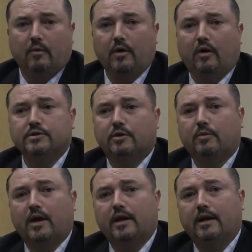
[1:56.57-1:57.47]
We also were
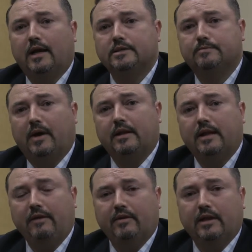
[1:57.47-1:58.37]
recognized by the
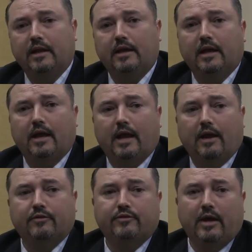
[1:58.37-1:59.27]
Navy League
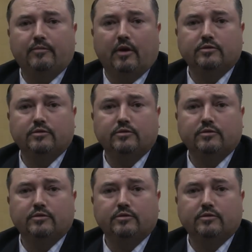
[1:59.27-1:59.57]
as a James L.